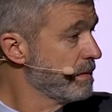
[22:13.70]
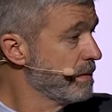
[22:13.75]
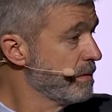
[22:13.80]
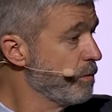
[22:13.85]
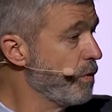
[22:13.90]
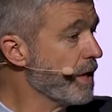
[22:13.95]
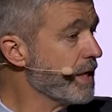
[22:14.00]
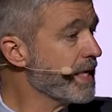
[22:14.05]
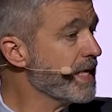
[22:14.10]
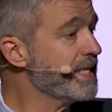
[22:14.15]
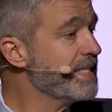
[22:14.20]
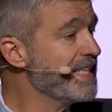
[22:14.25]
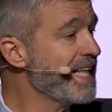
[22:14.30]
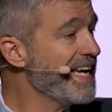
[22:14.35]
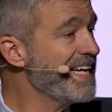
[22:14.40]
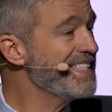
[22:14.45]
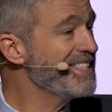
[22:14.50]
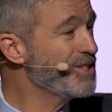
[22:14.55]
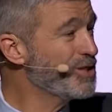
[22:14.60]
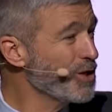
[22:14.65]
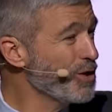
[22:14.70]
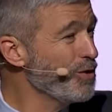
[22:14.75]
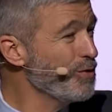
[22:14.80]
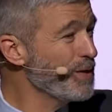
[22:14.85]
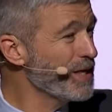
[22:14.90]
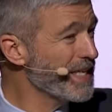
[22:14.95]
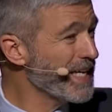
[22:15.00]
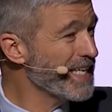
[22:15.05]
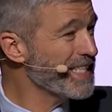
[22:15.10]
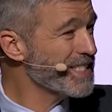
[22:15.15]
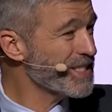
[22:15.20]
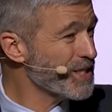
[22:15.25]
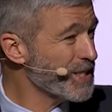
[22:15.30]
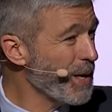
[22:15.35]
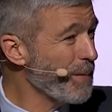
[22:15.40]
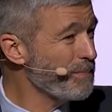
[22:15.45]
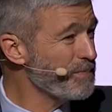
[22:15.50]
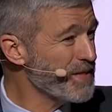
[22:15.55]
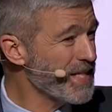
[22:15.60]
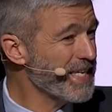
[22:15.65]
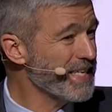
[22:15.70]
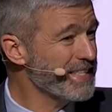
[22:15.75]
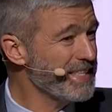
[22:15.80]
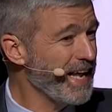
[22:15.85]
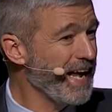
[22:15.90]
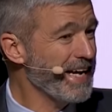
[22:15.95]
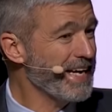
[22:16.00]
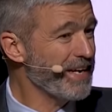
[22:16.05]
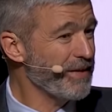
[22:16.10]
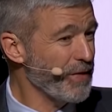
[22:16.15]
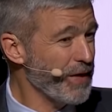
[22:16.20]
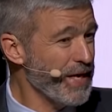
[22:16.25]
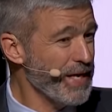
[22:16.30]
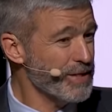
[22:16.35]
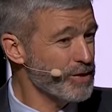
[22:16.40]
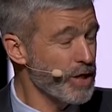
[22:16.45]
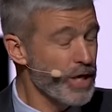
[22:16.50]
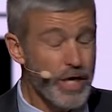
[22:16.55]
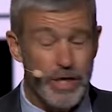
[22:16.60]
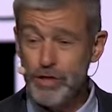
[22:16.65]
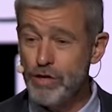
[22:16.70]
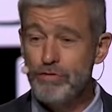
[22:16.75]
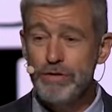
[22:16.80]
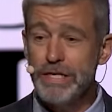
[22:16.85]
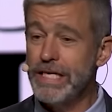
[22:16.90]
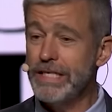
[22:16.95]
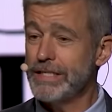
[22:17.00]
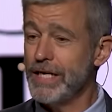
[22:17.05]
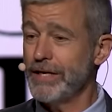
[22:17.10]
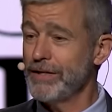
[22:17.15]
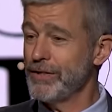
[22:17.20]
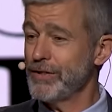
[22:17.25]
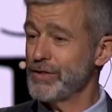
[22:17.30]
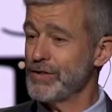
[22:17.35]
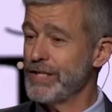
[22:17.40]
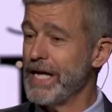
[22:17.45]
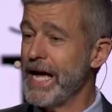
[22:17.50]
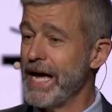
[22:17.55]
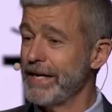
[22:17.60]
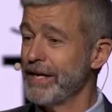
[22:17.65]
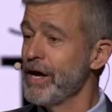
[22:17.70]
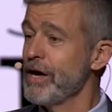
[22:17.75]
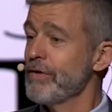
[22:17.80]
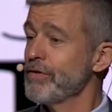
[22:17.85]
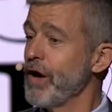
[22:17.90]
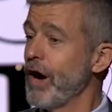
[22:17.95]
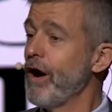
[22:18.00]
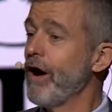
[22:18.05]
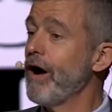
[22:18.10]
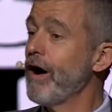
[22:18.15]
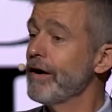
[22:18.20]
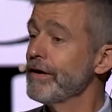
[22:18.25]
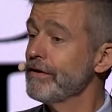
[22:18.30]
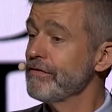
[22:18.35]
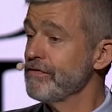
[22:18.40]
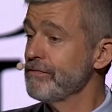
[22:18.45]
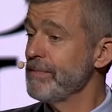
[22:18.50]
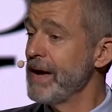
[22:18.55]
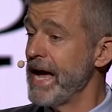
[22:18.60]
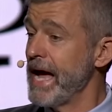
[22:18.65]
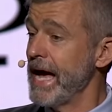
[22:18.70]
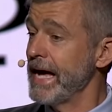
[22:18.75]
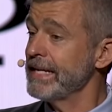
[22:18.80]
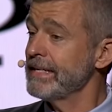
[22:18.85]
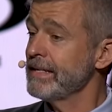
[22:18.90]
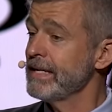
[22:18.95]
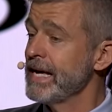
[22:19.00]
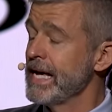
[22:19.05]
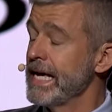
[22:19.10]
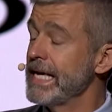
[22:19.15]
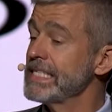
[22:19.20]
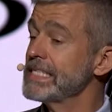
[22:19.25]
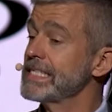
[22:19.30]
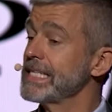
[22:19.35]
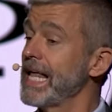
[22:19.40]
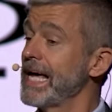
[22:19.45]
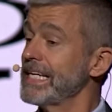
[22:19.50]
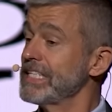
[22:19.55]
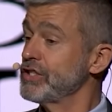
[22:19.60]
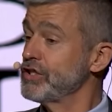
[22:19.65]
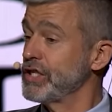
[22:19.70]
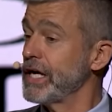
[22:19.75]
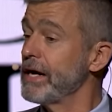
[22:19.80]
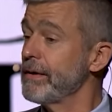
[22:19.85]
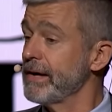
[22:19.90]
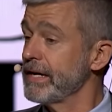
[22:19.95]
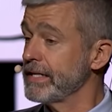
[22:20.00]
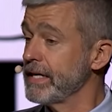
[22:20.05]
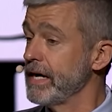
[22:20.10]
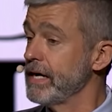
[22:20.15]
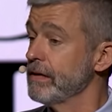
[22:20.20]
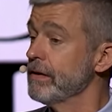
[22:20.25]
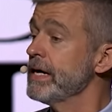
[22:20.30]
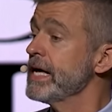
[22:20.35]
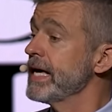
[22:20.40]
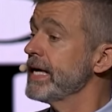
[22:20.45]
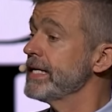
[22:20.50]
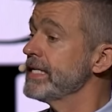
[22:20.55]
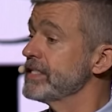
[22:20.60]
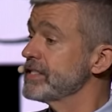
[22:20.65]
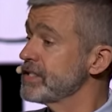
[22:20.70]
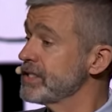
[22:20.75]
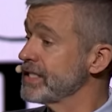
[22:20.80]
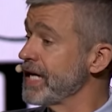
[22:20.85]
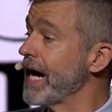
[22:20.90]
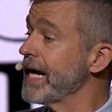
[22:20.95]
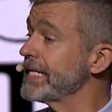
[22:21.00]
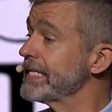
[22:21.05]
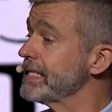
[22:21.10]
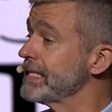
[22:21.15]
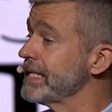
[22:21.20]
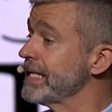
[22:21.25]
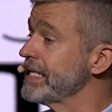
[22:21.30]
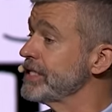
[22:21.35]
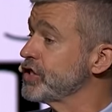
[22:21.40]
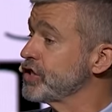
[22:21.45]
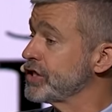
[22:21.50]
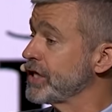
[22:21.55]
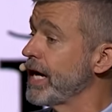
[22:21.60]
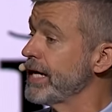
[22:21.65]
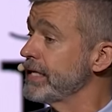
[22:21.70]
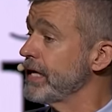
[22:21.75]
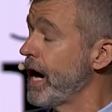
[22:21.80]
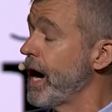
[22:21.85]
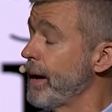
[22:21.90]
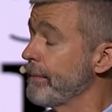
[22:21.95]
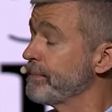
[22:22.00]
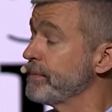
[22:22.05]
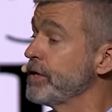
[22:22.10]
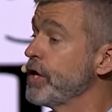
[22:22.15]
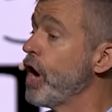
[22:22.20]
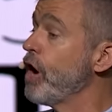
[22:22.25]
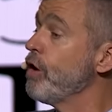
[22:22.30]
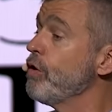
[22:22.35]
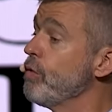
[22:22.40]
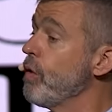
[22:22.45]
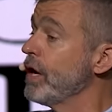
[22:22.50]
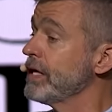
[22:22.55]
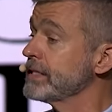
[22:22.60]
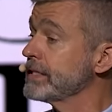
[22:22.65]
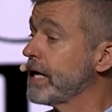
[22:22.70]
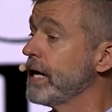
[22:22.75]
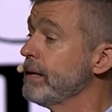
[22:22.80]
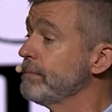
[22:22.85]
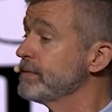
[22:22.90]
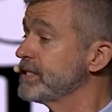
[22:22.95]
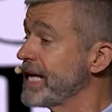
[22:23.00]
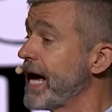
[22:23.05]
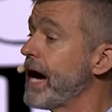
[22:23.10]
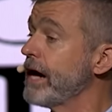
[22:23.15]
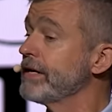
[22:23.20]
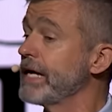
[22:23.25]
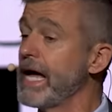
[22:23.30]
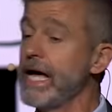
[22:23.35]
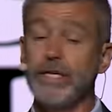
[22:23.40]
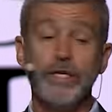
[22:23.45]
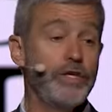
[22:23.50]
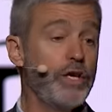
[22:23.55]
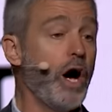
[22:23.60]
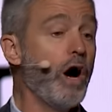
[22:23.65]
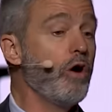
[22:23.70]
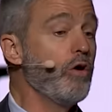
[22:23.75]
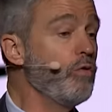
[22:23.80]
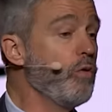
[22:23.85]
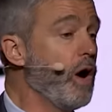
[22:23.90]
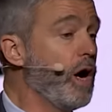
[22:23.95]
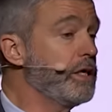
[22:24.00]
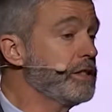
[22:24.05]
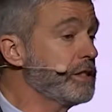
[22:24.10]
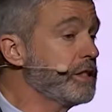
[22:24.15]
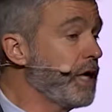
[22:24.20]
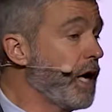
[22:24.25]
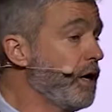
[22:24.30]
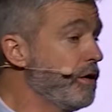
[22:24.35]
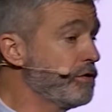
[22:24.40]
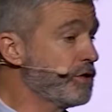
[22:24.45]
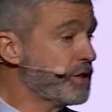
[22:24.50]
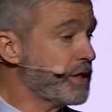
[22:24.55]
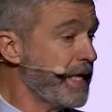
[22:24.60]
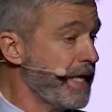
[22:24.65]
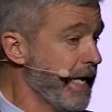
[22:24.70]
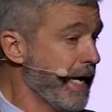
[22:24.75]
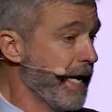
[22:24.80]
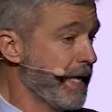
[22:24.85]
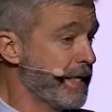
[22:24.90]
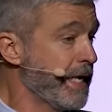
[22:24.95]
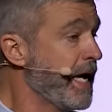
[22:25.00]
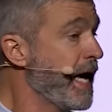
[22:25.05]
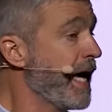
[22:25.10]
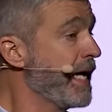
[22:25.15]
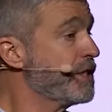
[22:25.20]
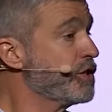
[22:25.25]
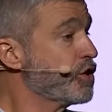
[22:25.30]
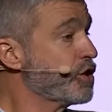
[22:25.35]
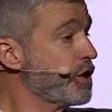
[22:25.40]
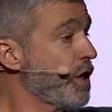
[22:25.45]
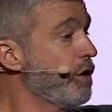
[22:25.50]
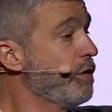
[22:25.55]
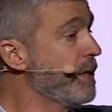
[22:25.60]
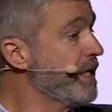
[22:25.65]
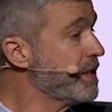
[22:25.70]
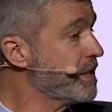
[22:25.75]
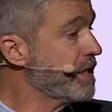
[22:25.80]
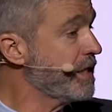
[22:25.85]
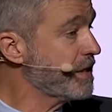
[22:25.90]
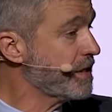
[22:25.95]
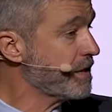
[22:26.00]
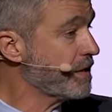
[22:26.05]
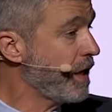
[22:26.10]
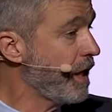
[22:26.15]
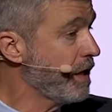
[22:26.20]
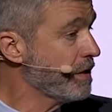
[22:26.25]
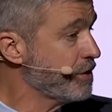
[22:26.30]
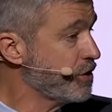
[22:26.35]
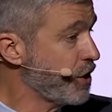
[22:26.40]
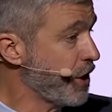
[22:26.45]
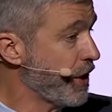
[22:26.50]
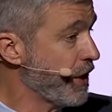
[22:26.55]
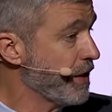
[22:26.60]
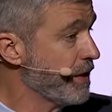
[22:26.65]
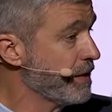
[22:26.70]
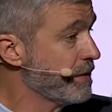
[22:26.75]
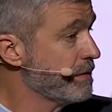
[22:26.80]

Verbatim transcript: what can they do against something like this? You need to understand the heart of man is like Jericho. It is tightly shut up. No one comes out and no one goes in. And so is this culture.